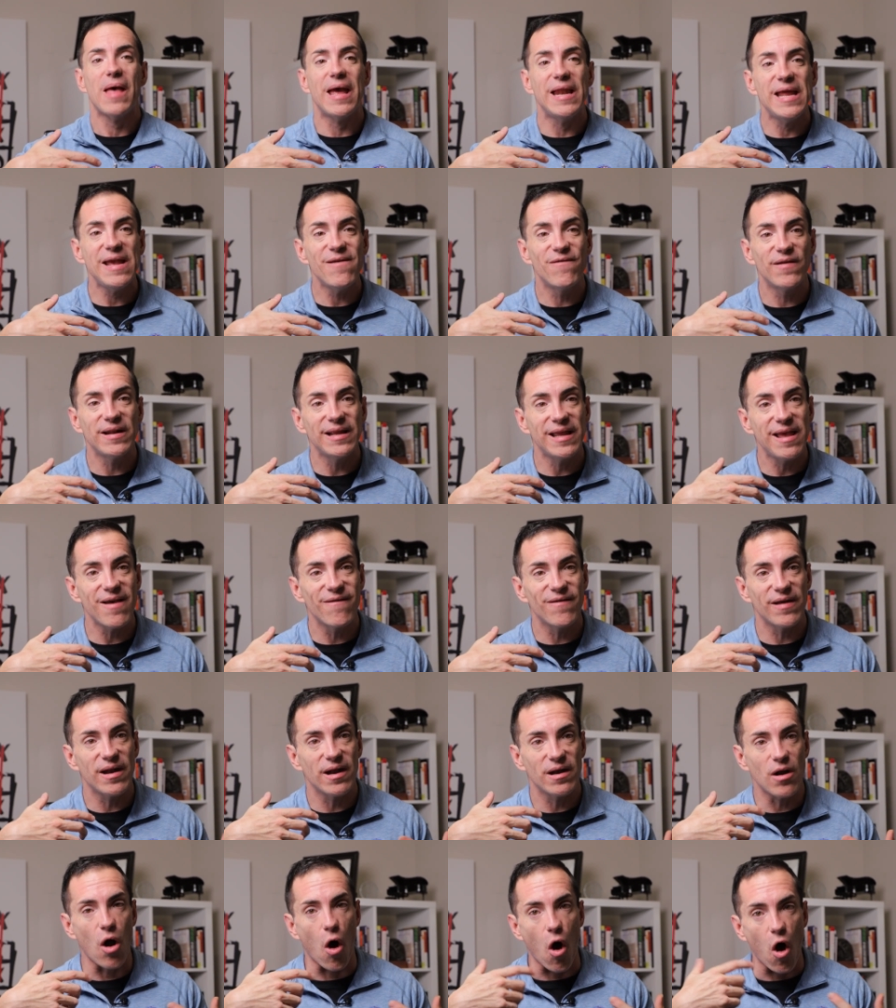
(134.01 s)
and even give
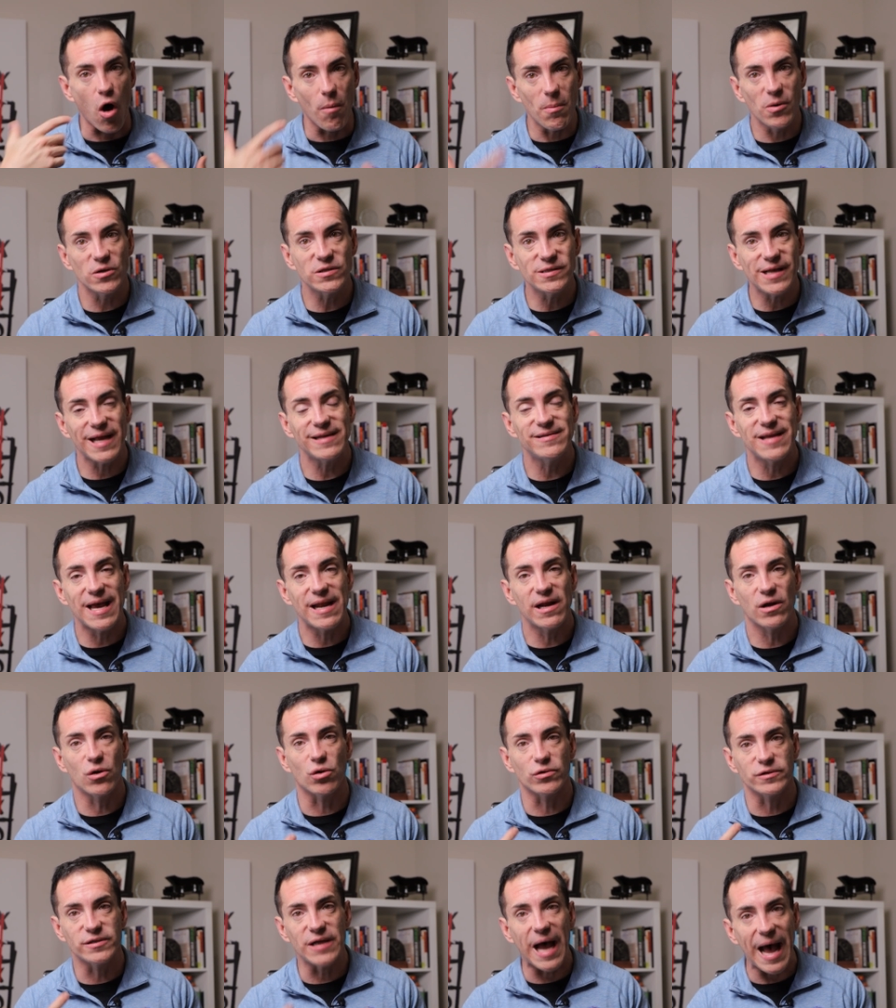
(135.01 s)
it an almost
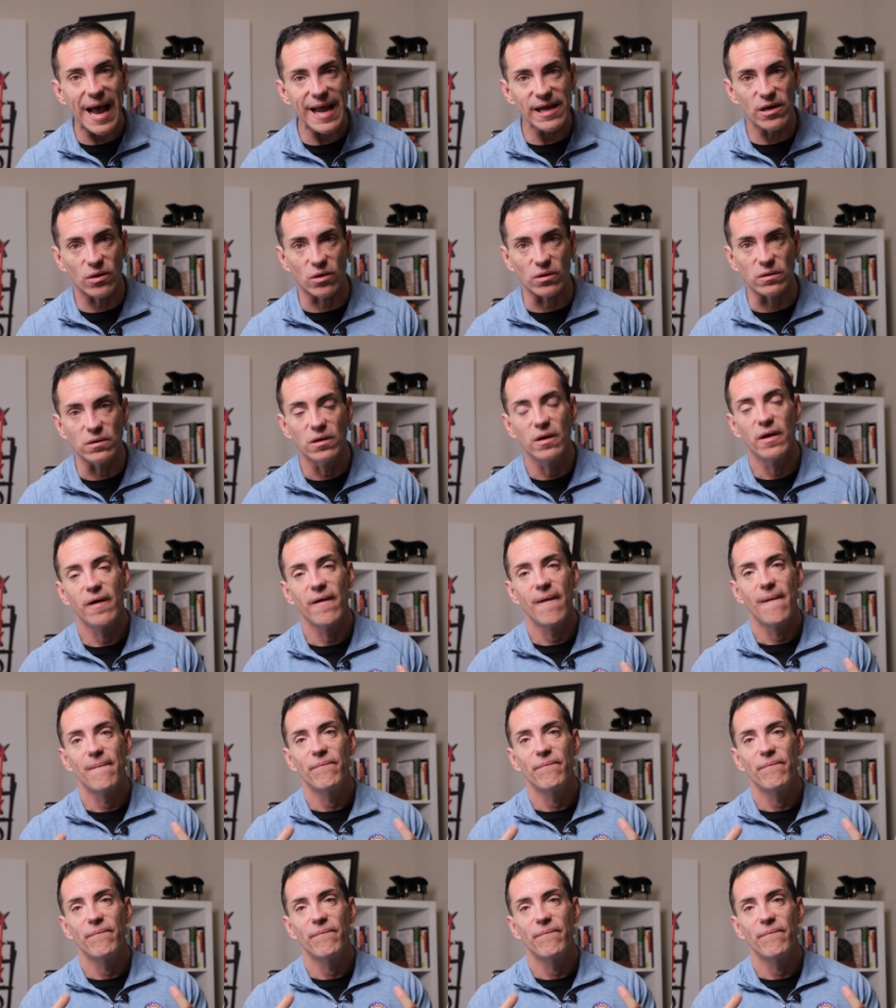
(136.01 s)
identical title